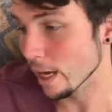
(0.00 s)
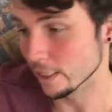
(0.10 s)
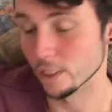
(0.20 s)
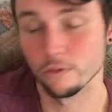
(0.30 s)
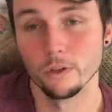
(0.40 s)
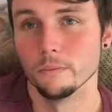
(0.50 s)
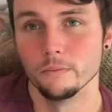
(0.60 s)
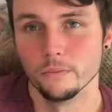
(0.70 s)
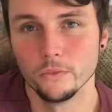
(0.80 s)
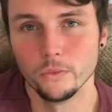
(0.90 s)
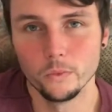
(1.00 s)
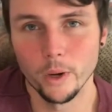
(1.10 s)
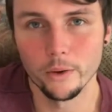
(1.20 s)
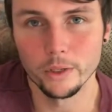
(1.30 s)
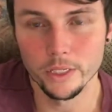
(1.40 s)
That's just from
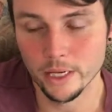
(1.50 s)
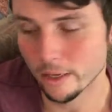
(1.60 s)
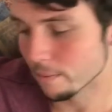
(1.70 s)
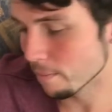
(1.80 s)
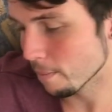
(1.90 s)
wear and tear.